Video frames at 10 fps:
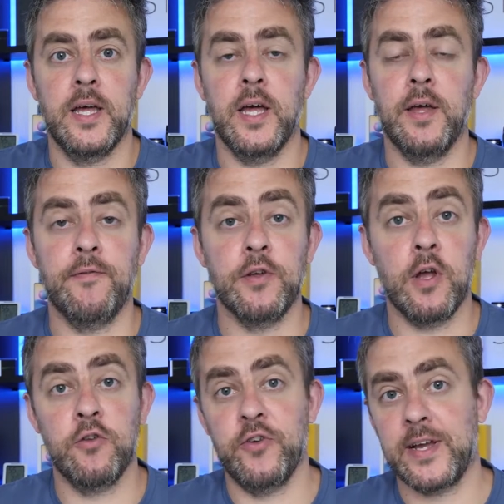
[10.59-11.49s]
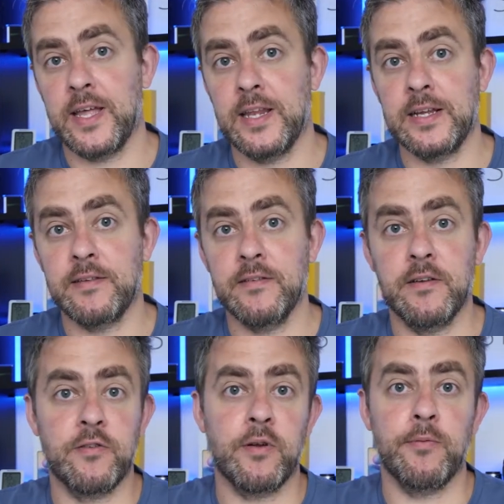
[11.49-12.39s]
If you go and check out the links in the
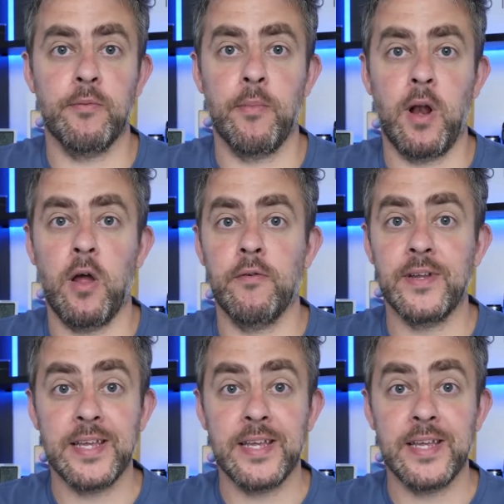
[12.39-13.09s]
description below, if you